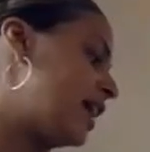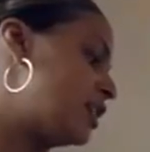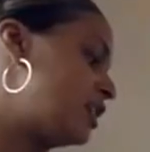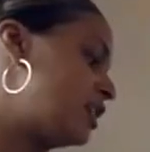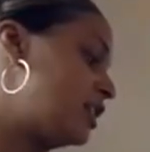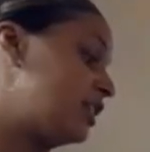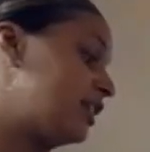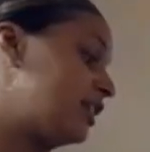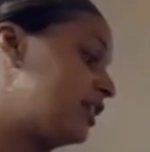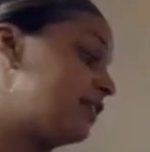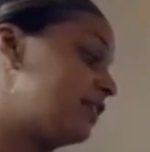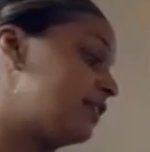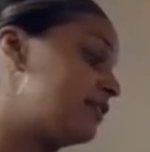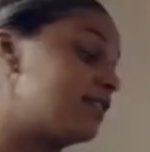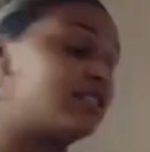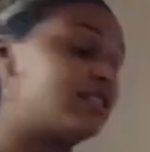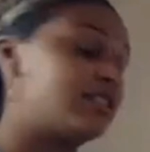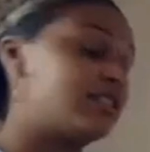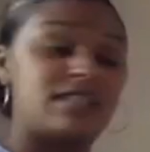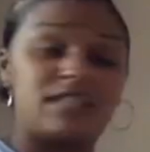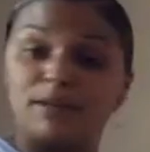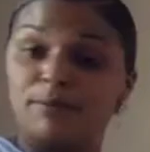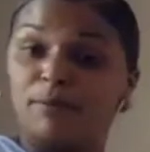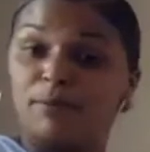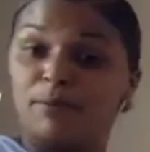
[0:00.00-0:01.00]
she lives in
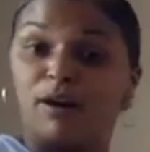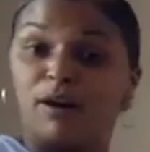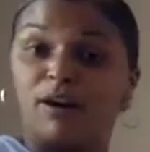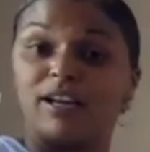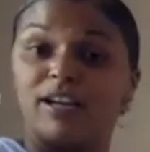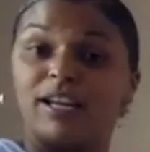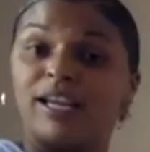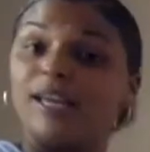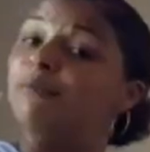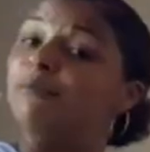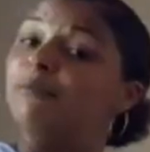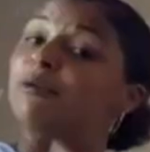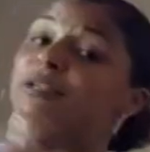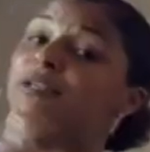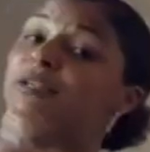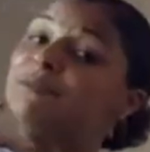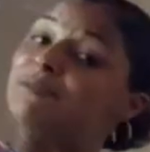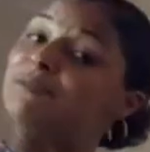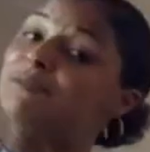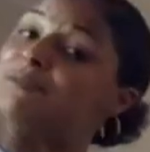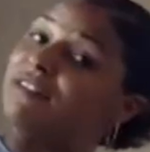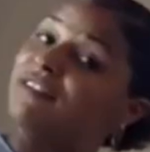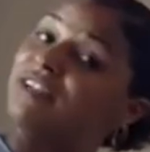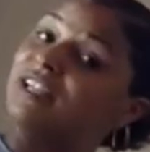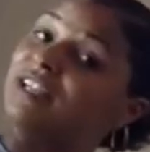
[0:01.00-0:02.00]
City Park, and more
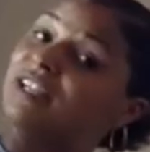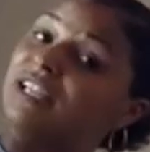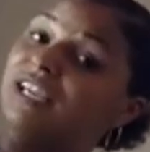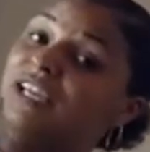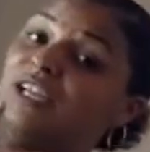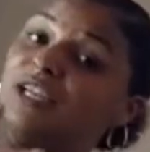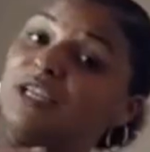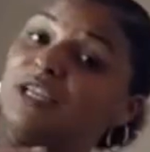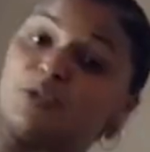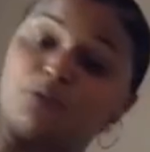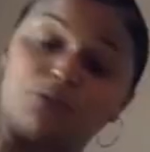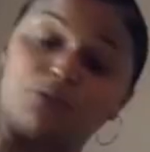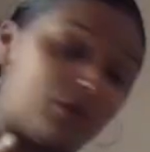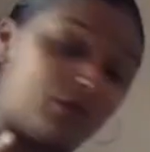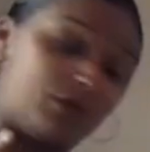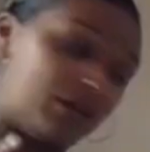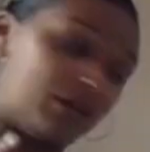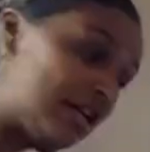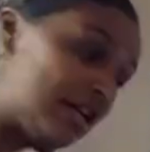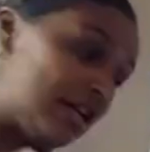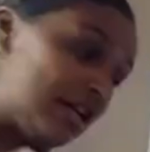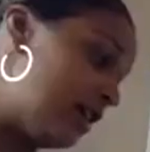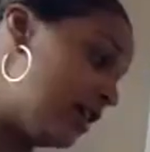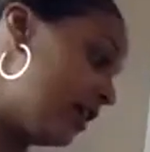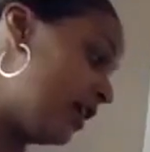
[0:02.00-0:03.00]
specifically in a tree.
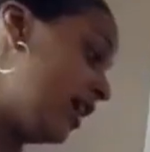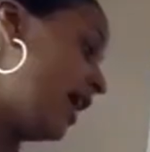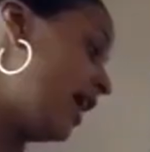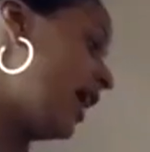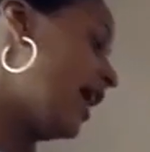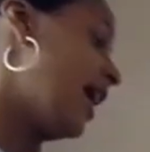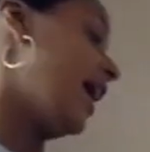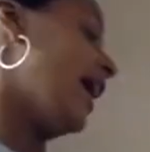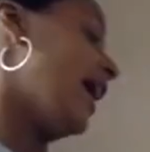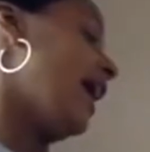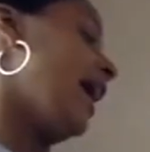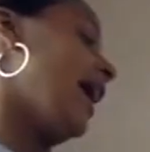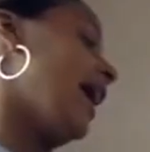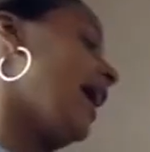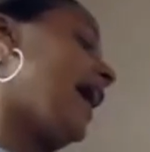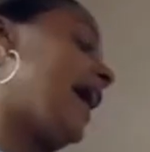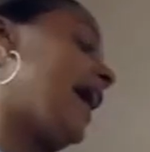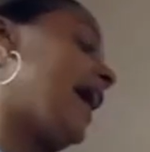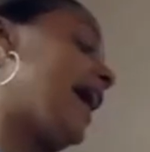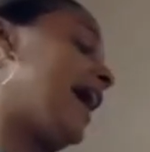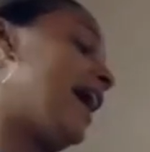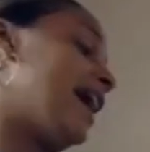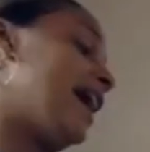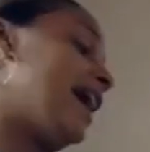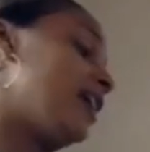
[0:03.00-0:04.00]

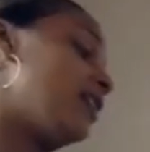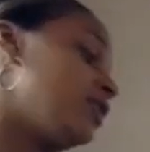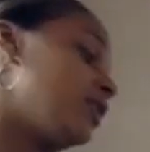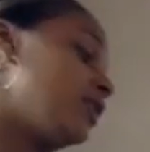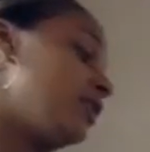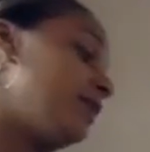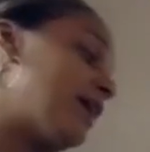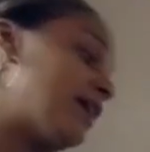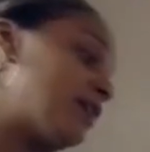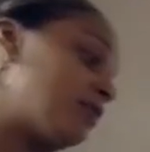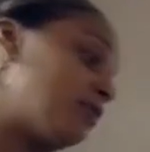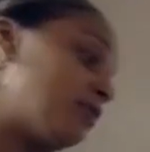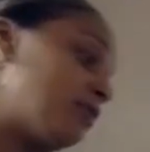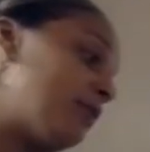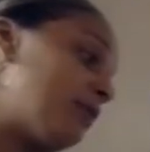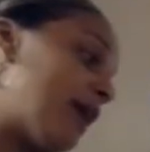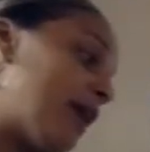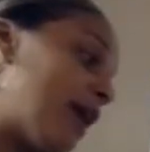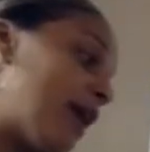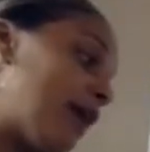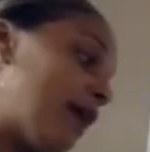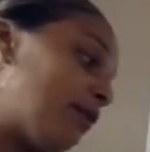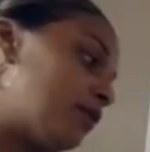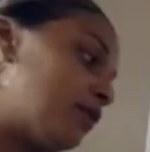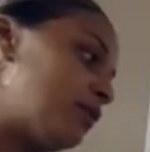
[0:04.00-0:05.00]
And her magical
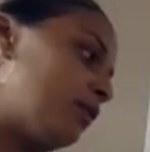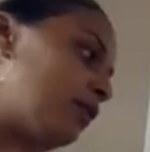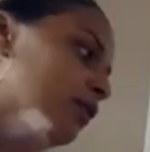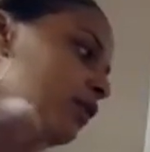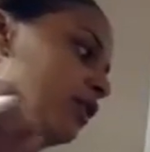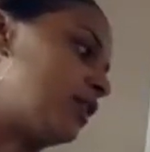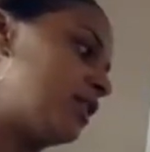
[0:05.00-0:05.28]
powers, well, her